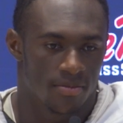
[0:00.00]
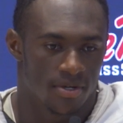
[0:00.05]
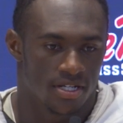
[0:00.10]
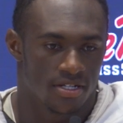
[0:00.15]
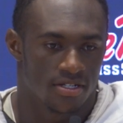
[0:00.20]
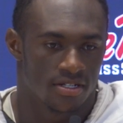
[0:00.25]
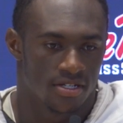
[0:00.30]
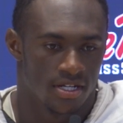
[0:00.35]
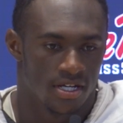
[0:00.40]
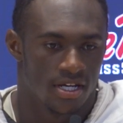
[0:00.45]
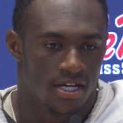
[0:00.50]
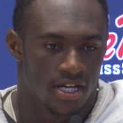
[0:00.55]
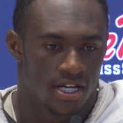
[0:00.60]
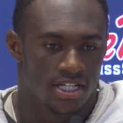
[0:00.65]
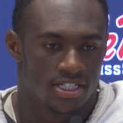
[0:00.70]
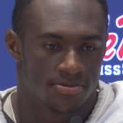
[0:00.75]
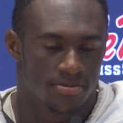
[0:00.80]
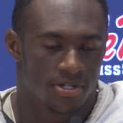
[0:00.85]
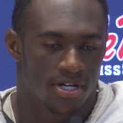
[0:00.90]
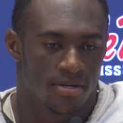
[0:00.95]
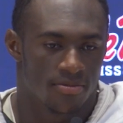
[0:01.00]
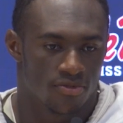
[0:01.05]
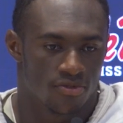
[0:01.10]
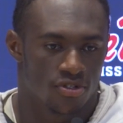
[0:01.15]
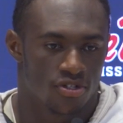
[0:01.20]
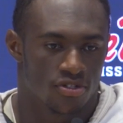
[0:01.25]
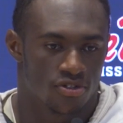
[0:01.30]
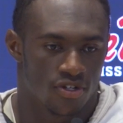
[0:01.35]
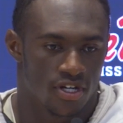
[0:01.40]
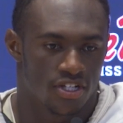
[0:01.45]
And he's become a
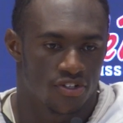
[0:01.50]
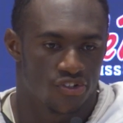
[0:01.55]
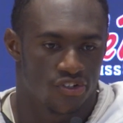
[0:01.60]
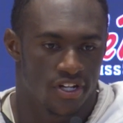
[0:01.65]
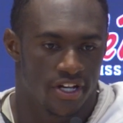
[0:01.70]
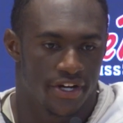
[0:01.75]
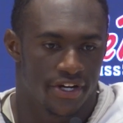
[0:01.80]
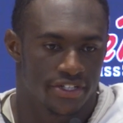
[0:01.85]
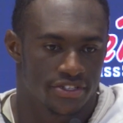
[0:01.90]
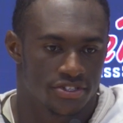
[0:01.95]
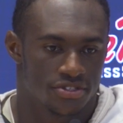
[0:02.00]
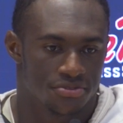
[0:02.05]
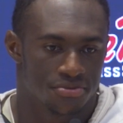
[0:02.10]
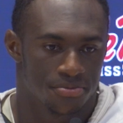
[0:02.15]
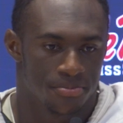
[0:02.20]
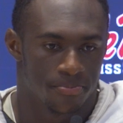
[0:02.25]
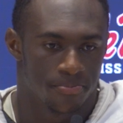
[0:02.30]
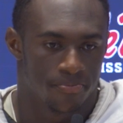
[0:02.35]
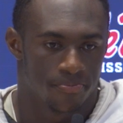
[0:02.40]
real threat through the air, too.